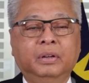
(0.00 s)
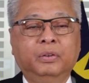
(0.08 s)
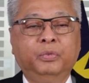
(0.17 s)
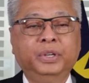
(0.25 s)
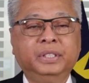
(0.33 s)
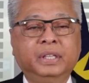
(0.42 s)

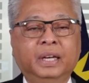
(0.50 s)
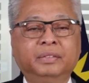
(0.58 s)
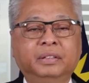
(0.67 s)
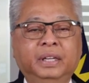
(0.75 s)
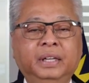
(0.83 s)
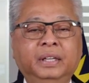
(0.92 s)
which
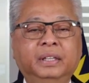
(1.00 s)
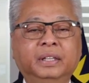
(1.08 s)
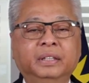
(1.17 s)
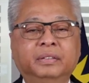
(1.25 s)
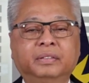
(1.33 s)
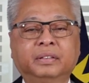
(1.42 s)
has
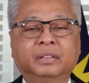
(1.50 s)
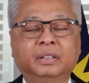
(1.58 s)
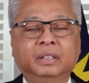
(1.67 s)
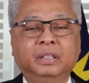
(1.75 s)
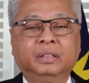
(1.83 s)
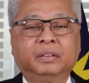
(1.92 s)
increased
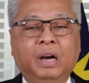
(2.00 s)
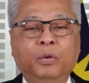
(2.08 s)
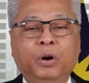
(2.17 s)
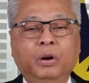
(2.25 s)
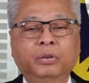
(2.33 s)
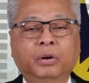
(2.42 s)

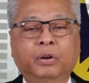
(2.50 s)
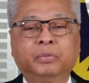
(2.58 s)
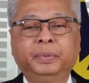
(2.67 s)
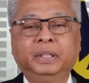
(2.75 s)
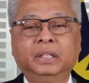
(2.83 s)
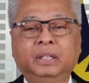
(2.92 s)
Tawau
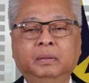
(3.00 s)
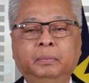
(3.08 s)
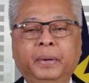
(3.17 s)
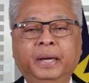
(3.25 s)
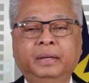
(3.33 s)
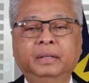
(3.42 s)
Hospital
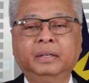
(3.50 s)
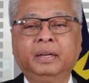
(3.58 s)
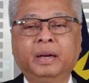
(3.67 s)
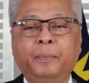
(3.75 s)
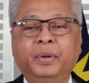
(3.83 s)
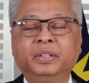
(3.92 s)
bed
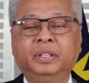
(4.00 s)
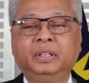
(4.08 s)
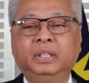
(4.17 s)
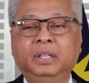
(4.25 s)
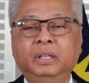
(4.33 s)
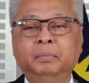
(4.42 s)
capacity